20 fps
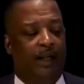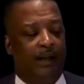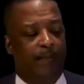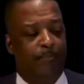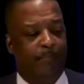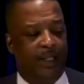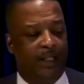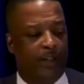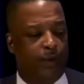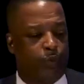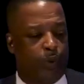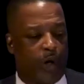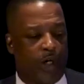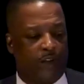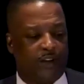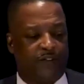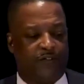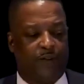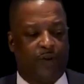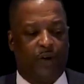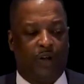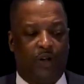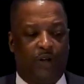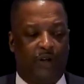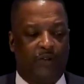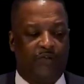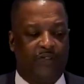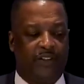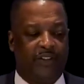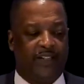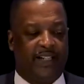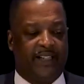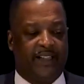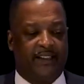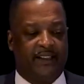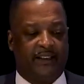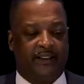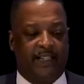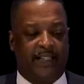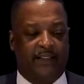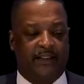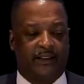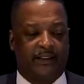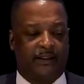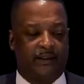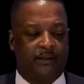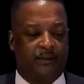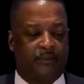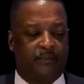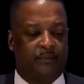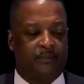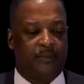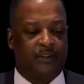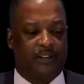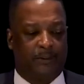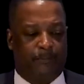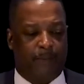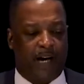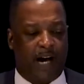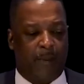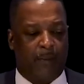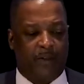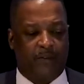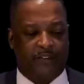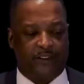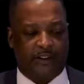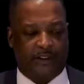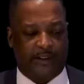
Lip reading: Miller worked for the United States Department of